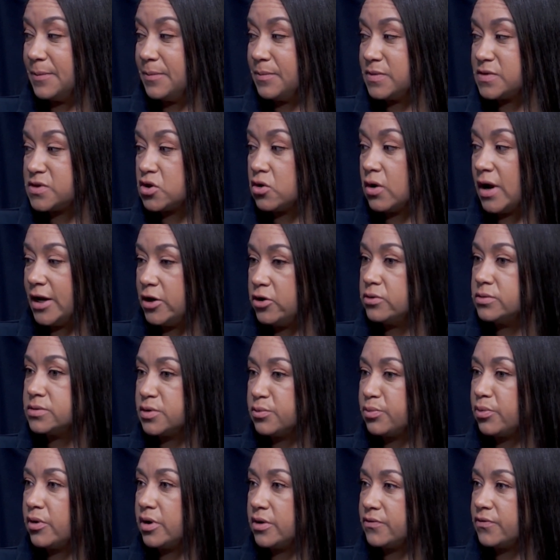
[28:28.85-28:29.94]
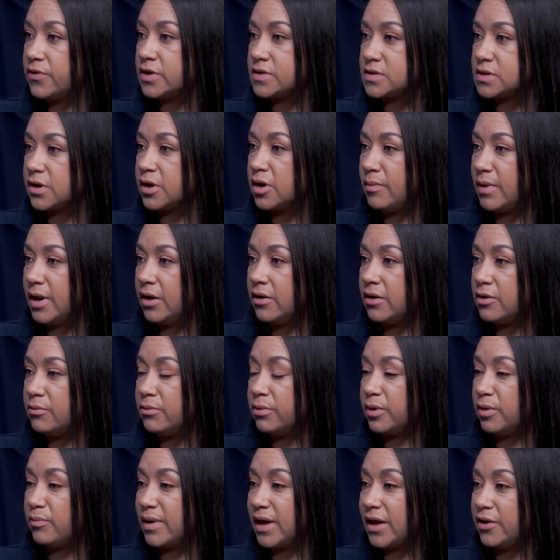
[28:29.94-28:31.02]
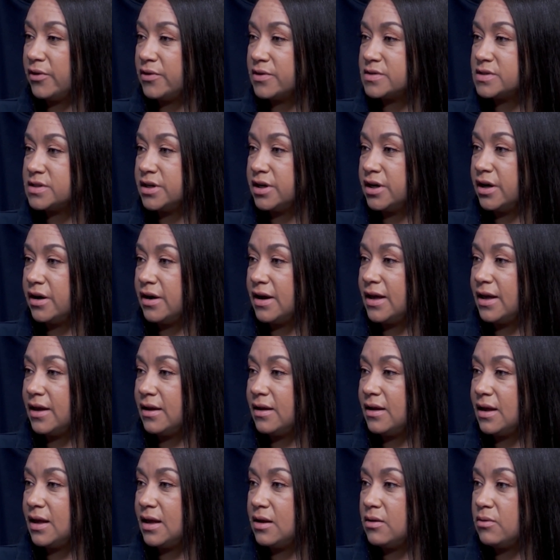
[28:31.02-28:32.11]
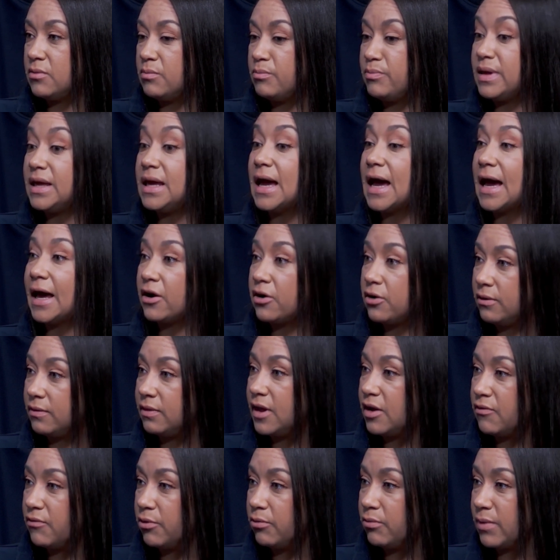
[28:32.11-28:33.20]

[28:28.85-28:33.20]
So I knew it was important for us to come out and really battle this year and be at her level,